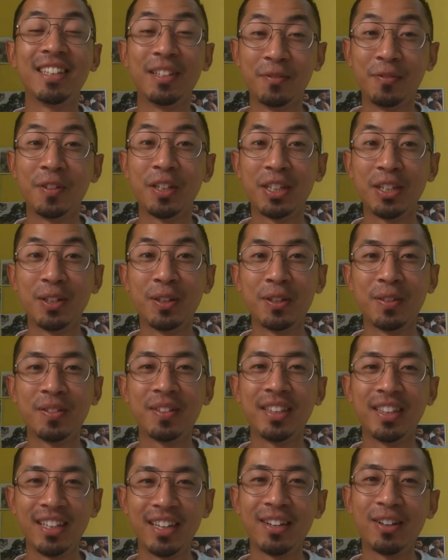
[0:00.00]
difficult
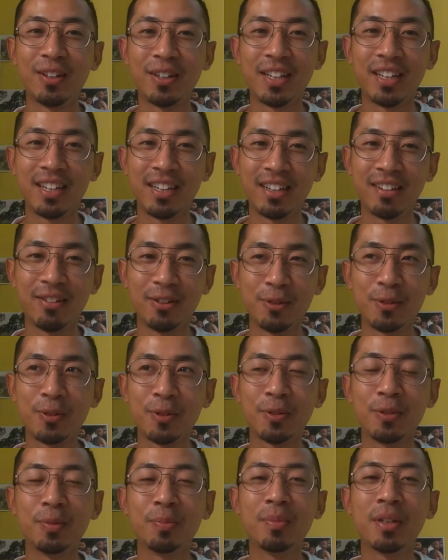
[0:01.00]
there
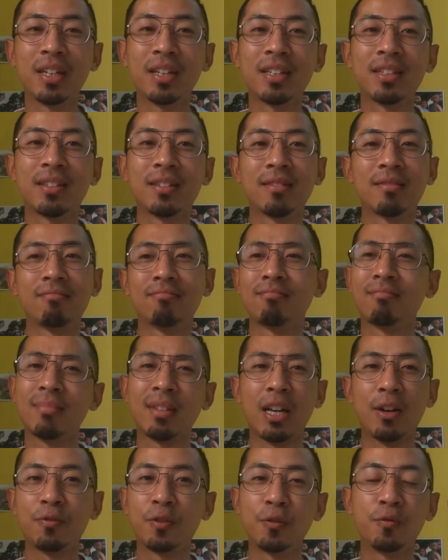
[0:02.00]
also, but
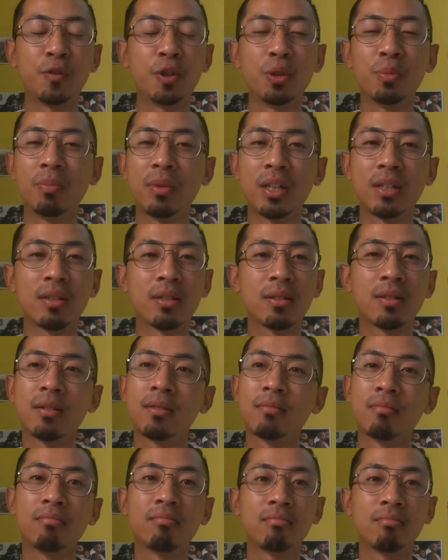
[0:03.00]
after a few months
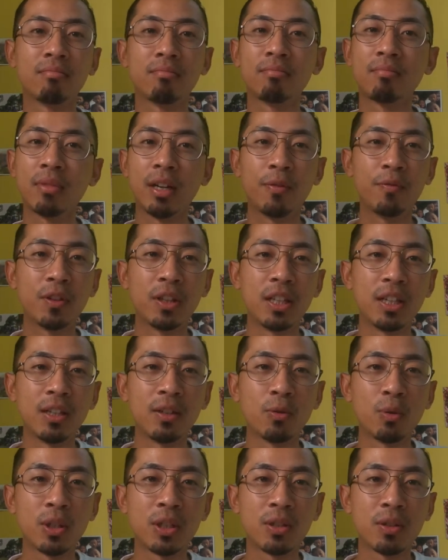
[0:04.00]

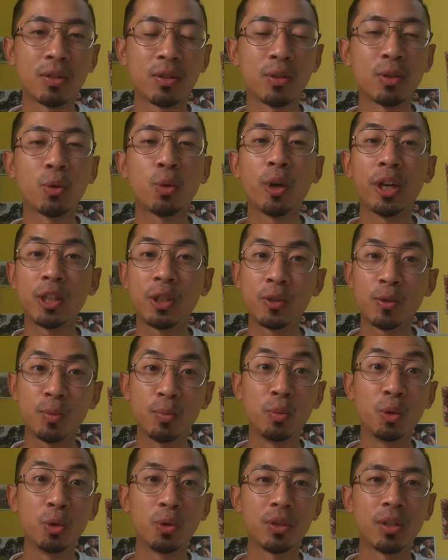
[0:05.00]
everything was quite
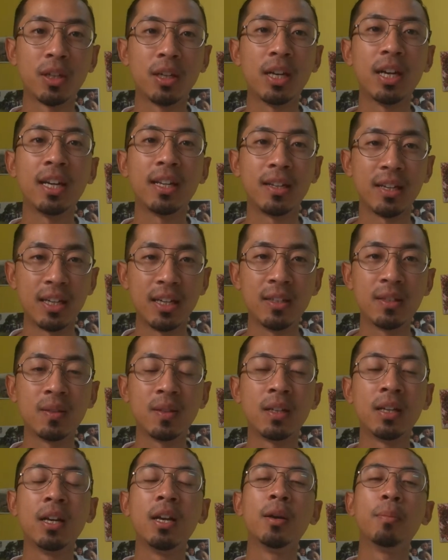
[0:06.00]
smooth and
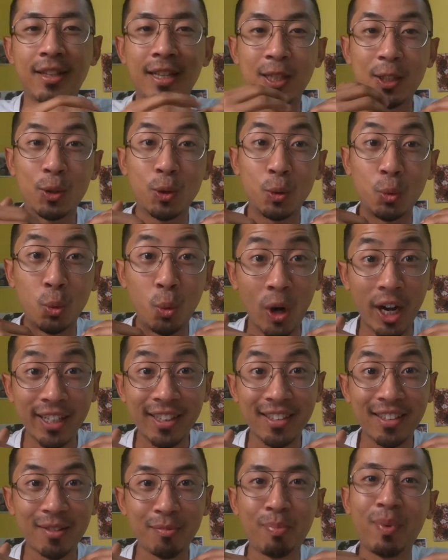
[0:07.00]
easy. That's
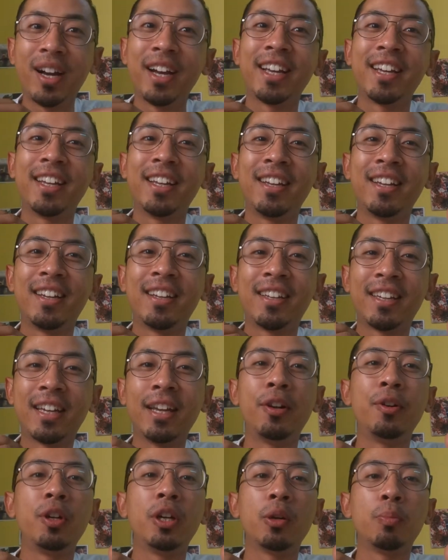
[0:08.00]
what my
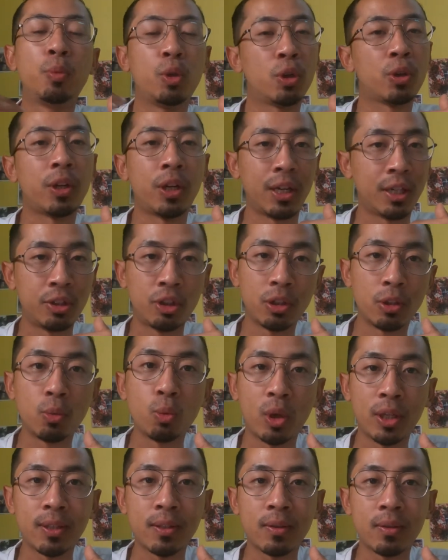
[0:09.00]
career progression
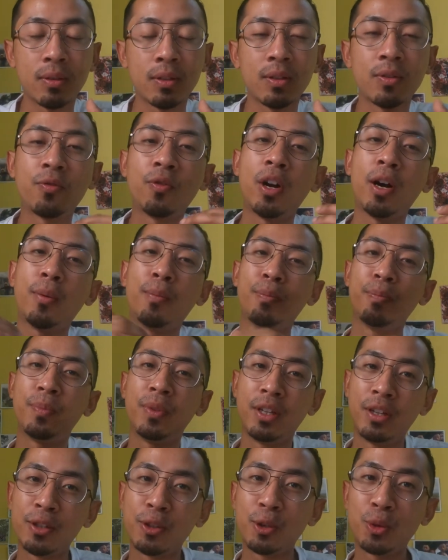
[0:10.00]
was
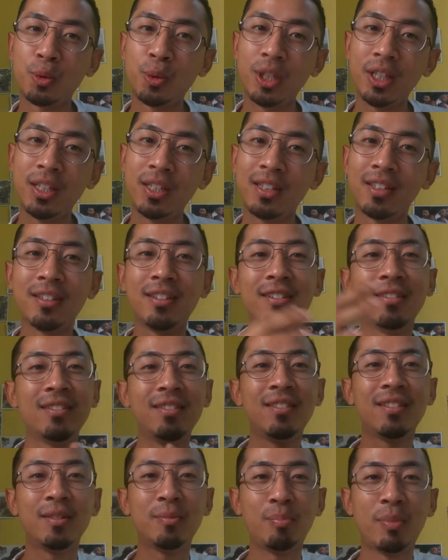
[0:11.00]
from nursery
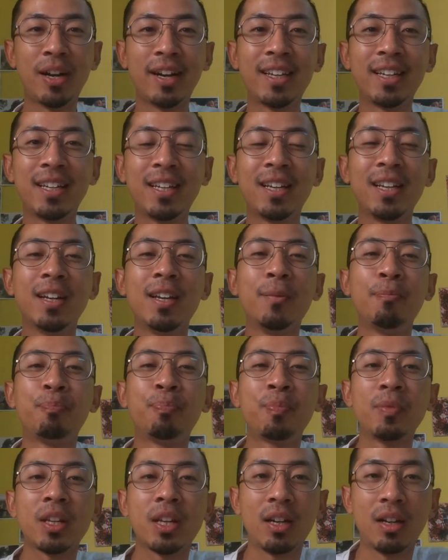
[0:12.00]
till my
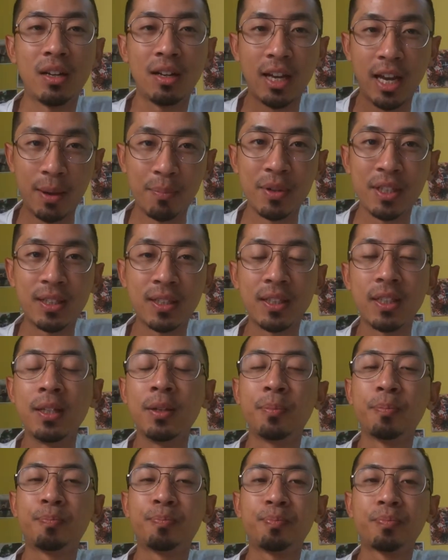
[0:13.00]
MSc.